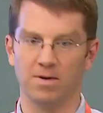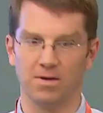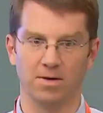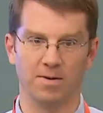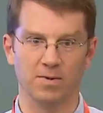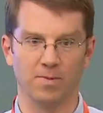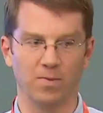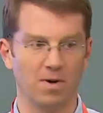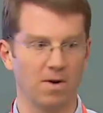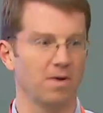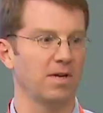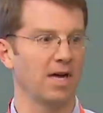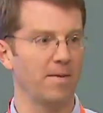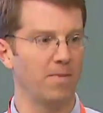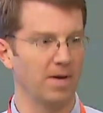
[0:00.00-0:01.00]
to do in terms of
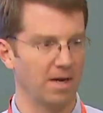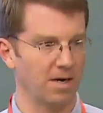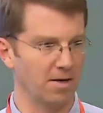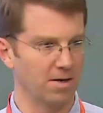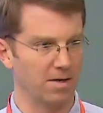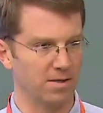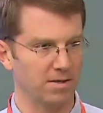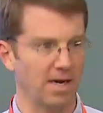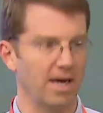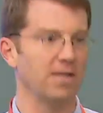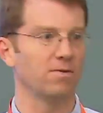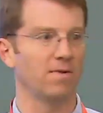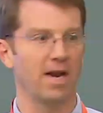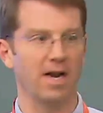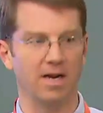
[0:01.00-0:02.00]
prototyping, getting your
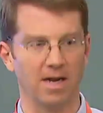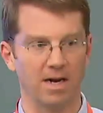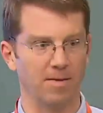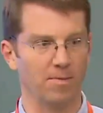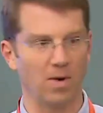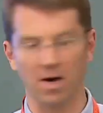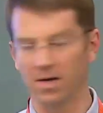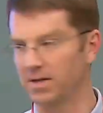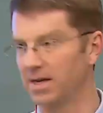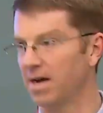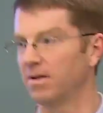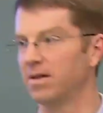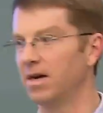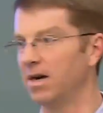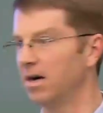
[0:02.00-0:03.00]
designs ready, getting parts
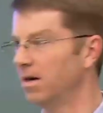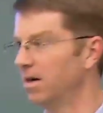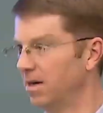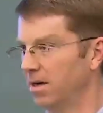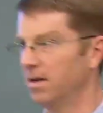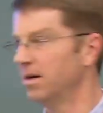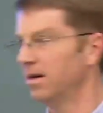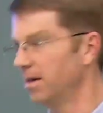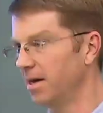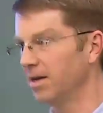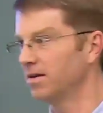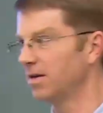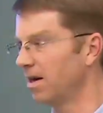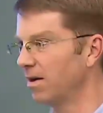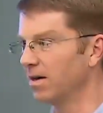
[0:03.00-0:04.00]
out there,
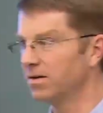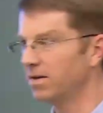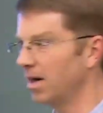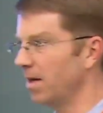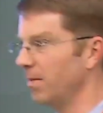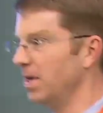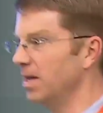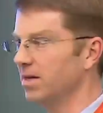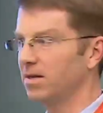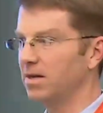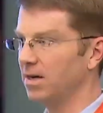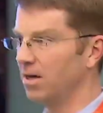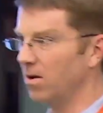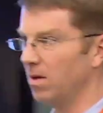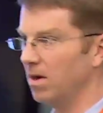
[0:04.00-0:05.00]
et cetera, et cetera. I mean, this
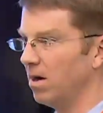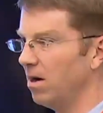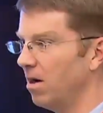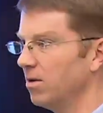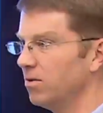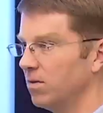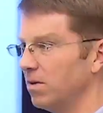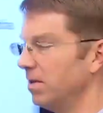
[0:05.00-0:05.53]
can go in all